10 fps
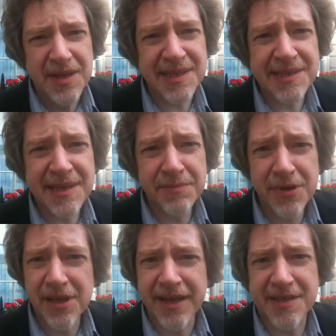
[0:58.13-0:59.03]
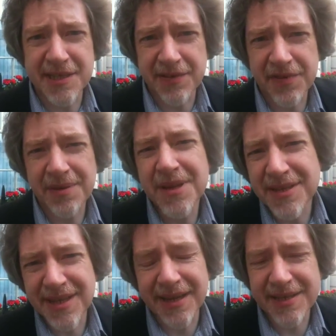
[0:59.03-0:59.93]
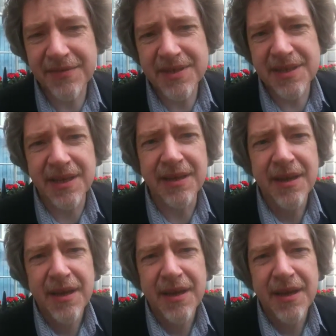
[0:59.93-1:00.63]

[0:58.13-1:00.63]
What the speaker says: stimulators of community activity.